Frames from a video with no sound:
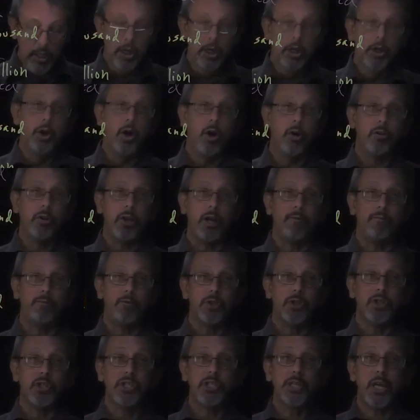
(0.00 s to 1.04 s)
Note that for
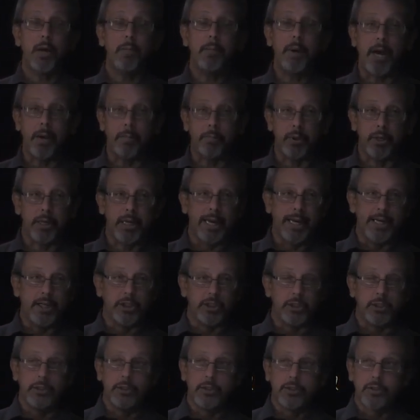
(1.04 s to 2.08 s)
some
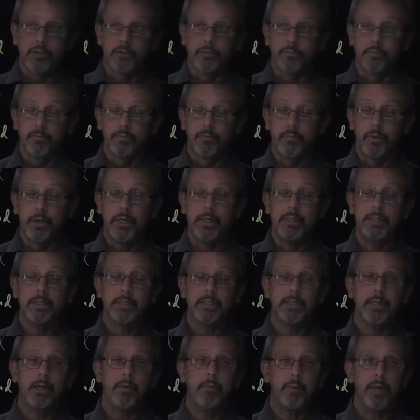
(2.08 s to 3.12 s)
applications, in
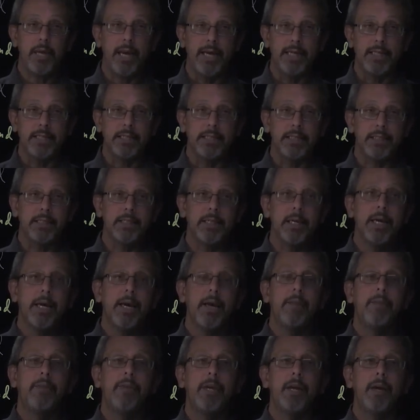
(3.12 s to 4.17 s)
some cases,
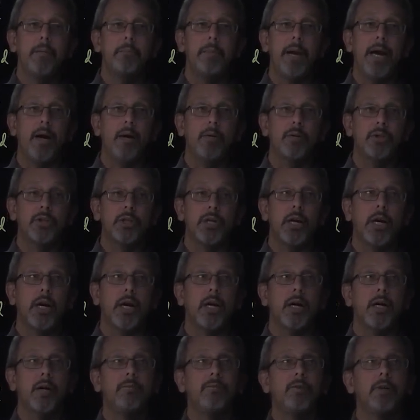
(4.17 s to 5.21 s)
the amount
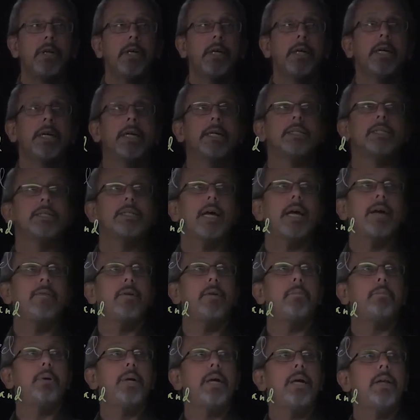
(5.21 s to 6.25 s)
of, instead of
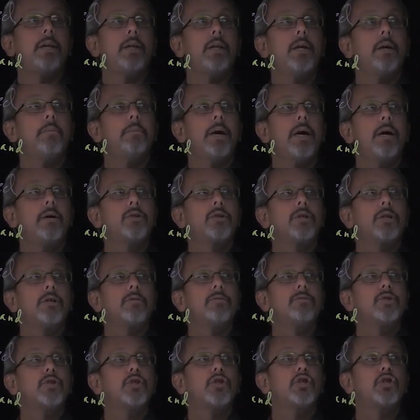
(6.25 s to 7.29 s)
it being the amount
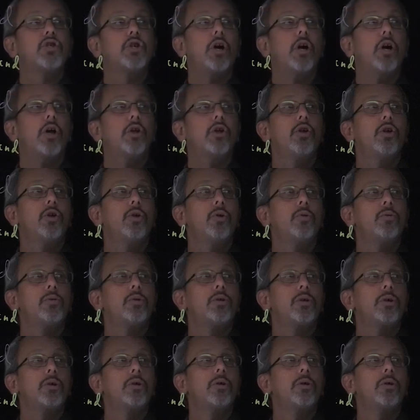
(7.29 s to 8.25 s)
of solute